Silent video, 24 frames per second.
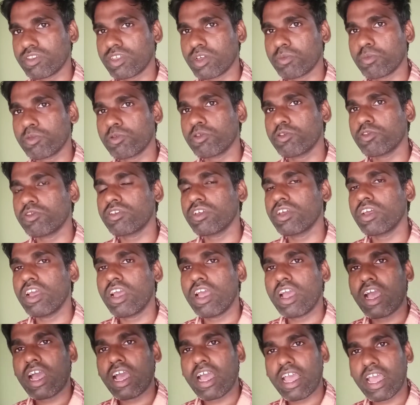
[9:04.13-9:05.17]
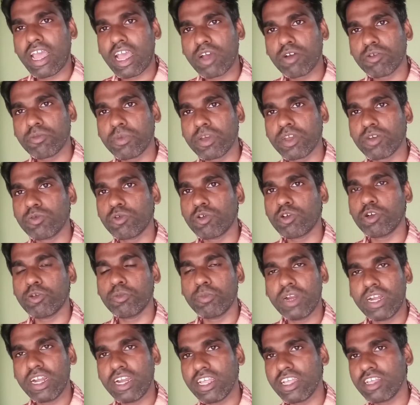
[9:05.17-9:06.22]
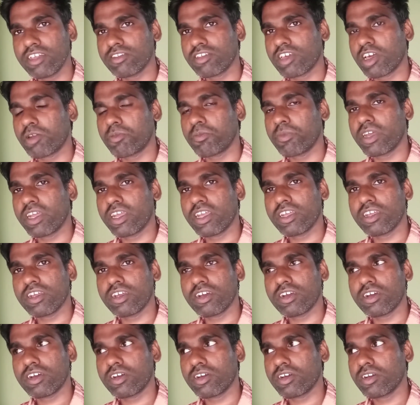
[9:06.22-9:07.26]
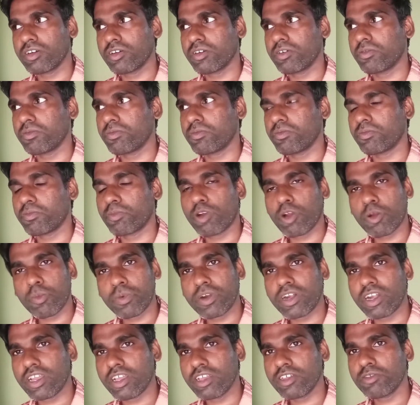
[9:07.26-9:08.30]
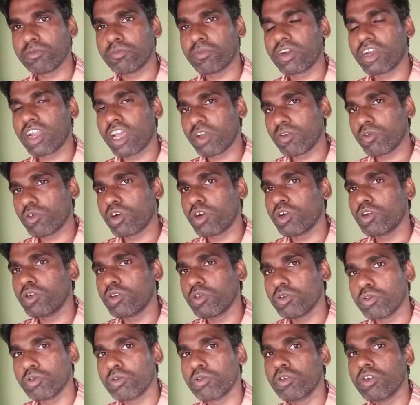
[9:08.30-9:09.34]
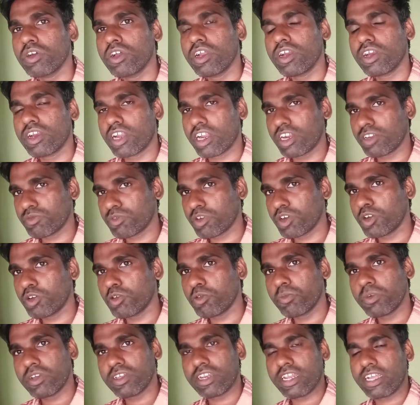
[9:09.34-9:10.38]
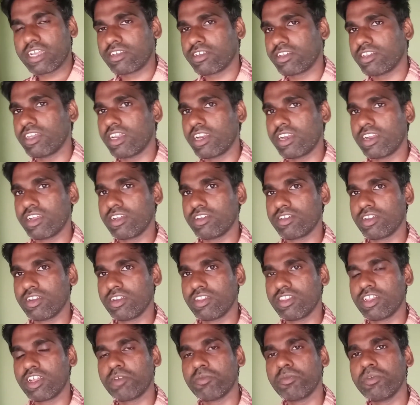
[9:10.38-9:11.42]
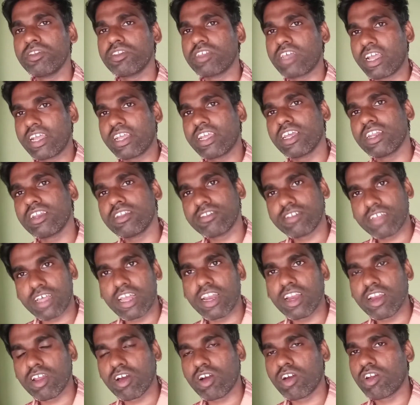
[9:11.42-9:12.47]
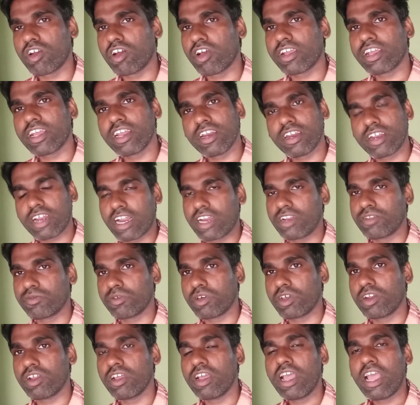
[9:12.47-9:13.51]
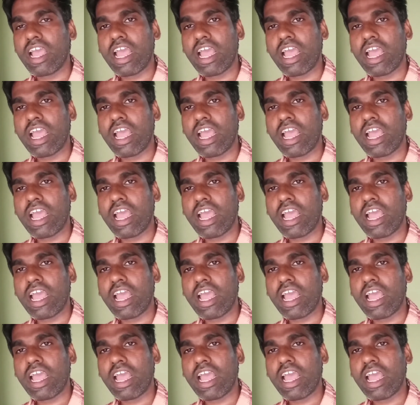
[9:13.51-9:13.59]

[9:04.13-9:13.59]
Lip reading: Suppose I have my own buildings or my properties, but I want to transfer to my next generation. That means I can sell or I can transfer.